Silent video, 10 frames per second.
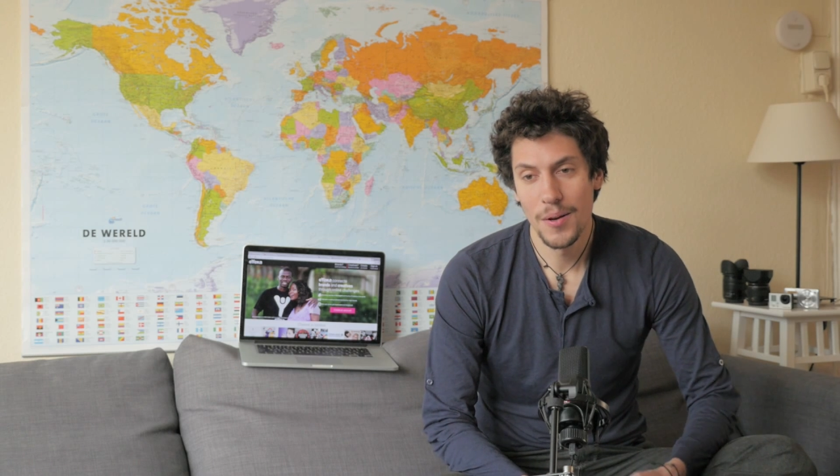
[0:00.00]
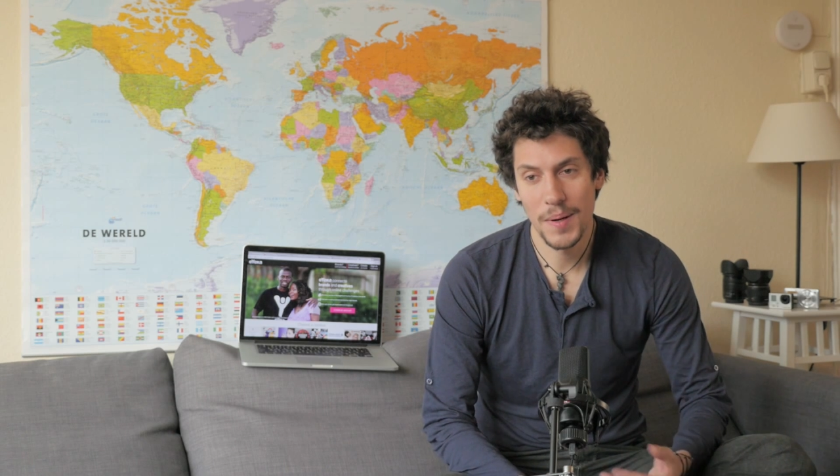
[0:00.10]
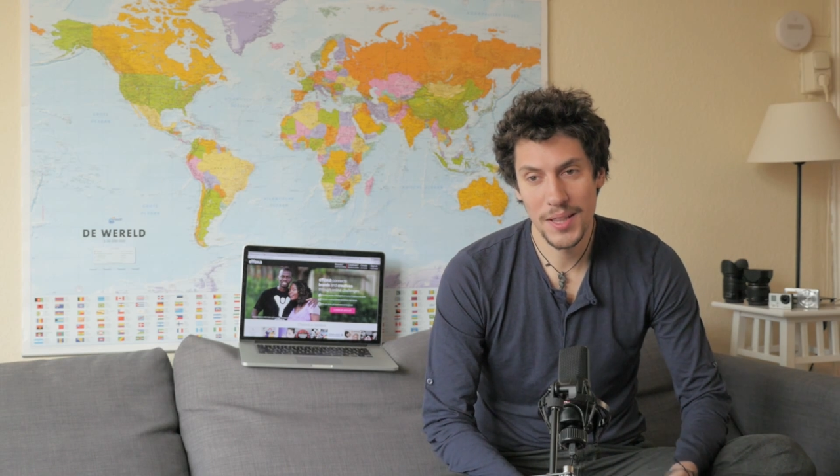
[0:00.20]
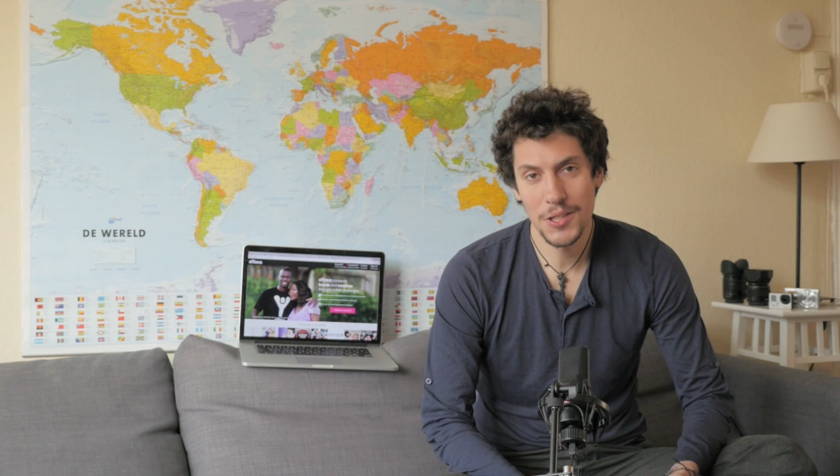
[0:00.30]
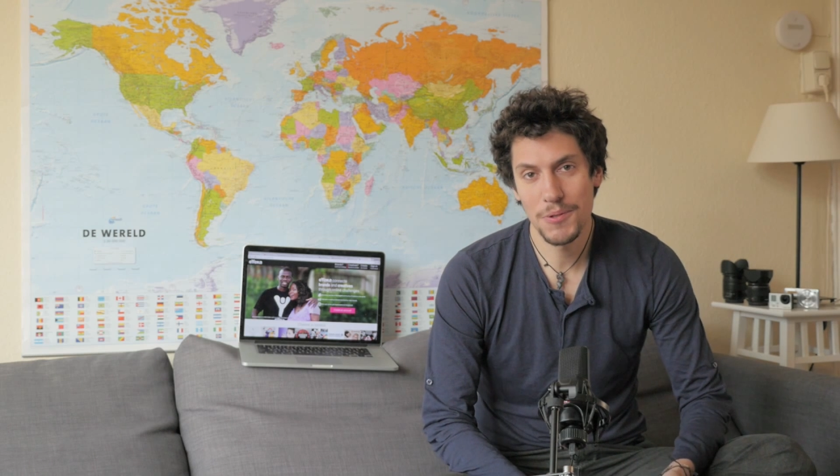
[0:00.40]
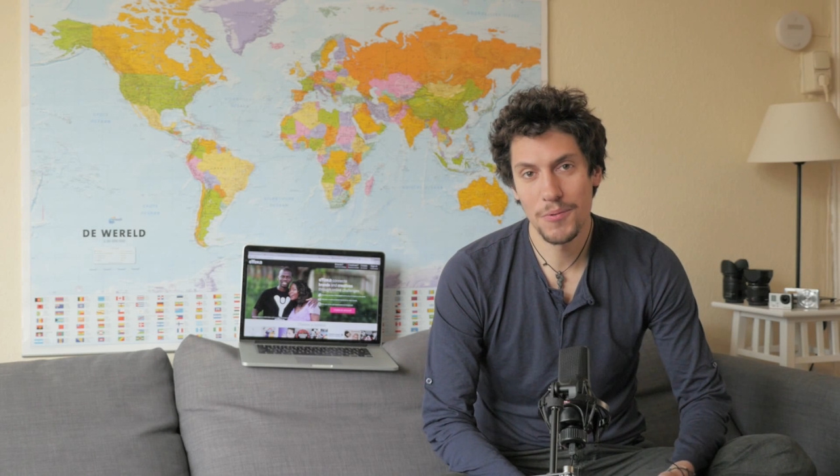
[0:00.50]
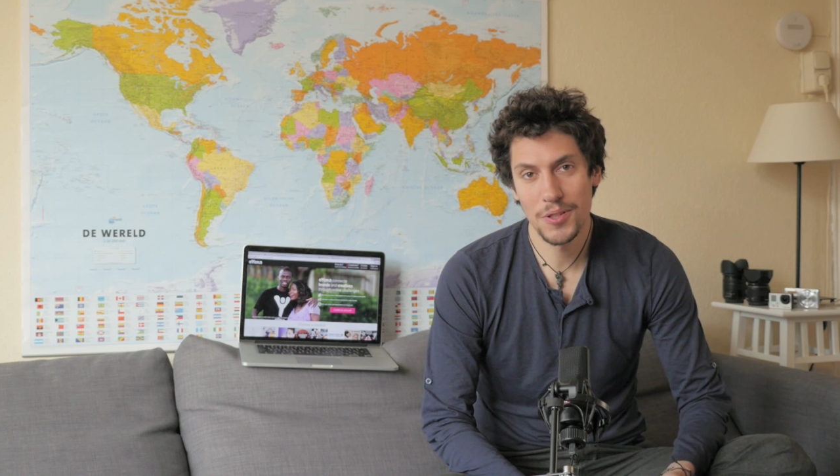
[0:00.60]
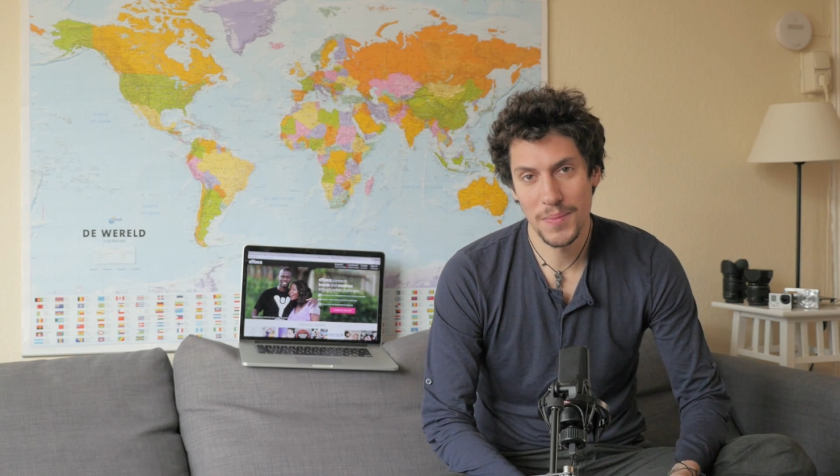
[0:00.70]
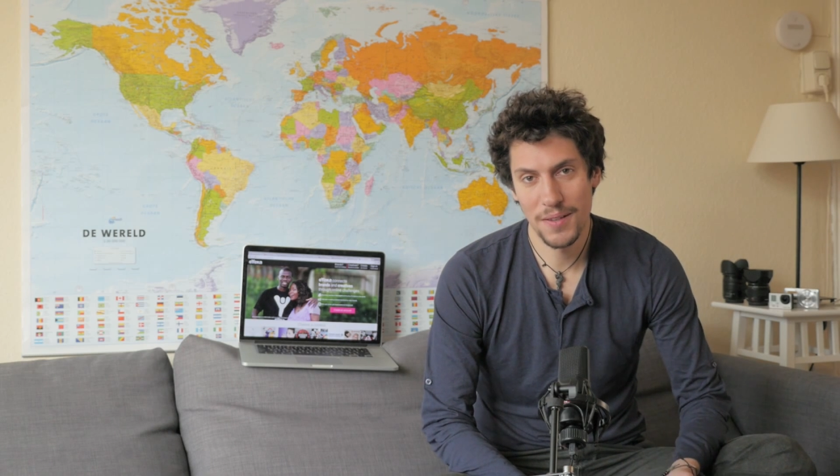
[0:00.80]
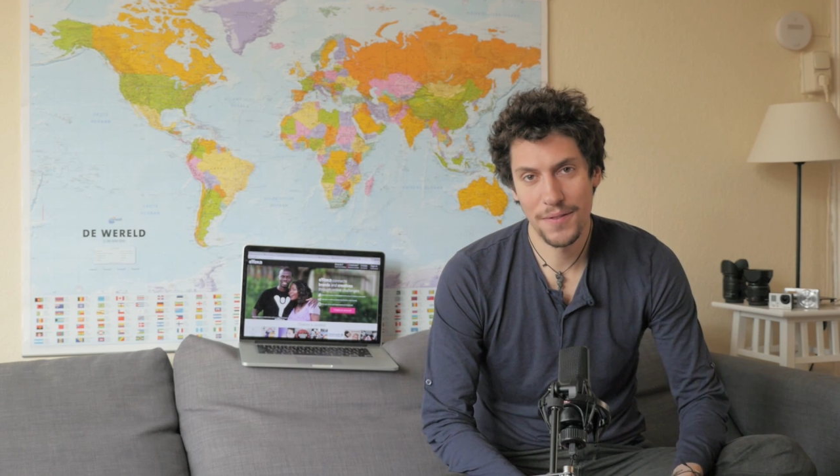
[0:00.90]
But this one
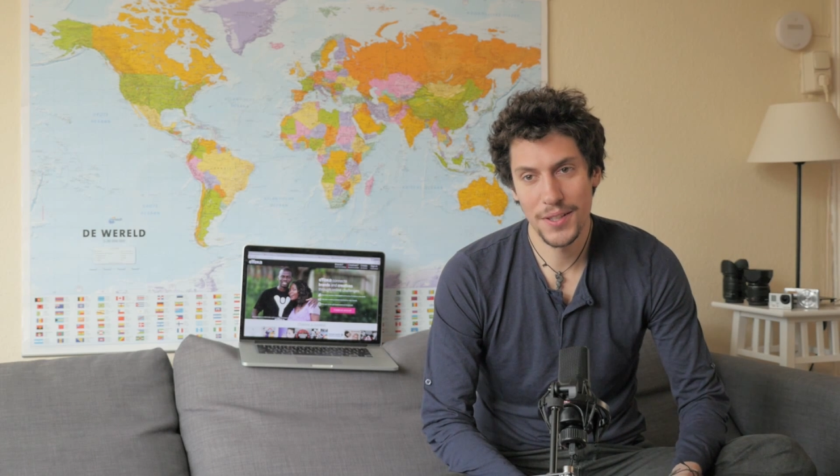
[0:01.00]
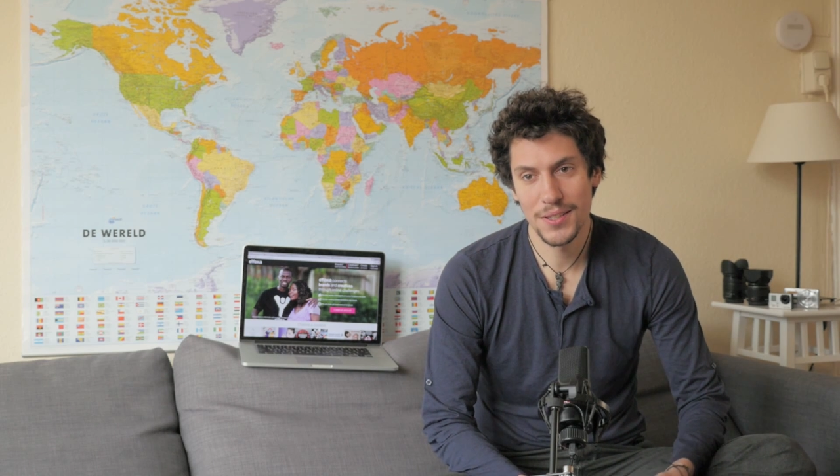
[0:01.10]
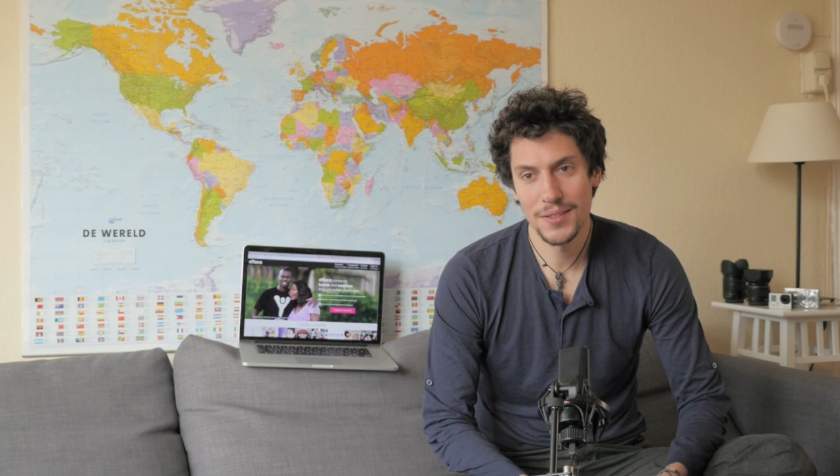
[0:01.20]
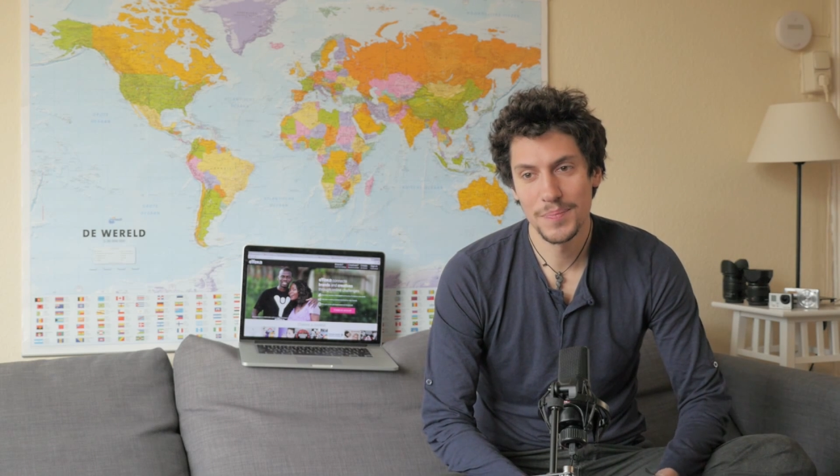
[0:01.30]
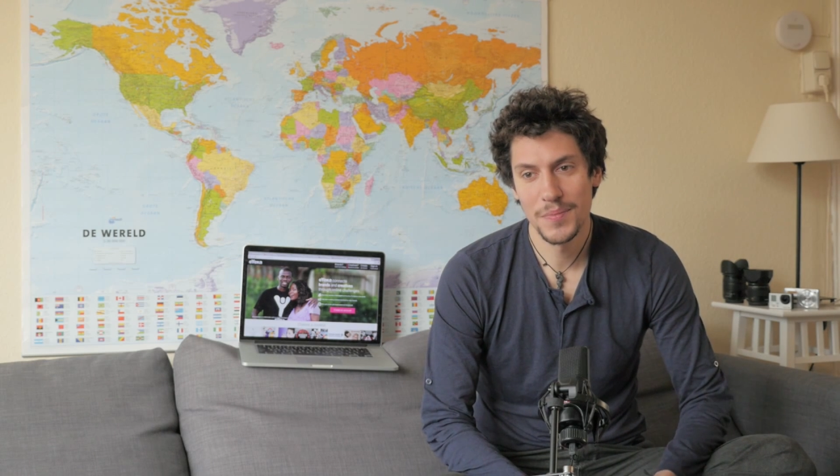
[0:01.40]
was my first